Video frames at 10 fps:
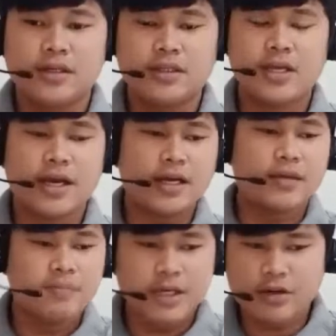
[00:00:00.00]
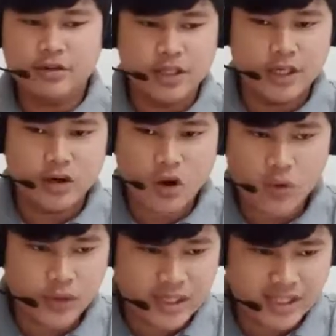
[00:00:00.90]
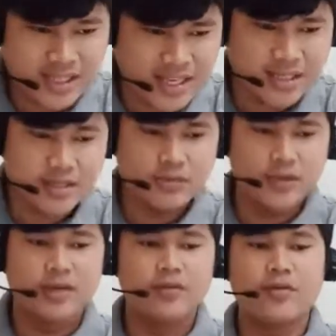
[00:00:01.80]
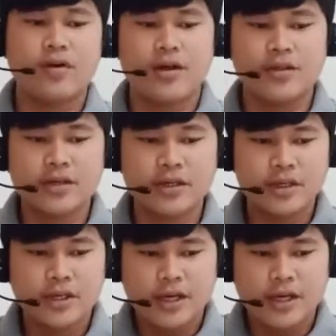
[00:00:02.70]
Second, because He coexists with the Father.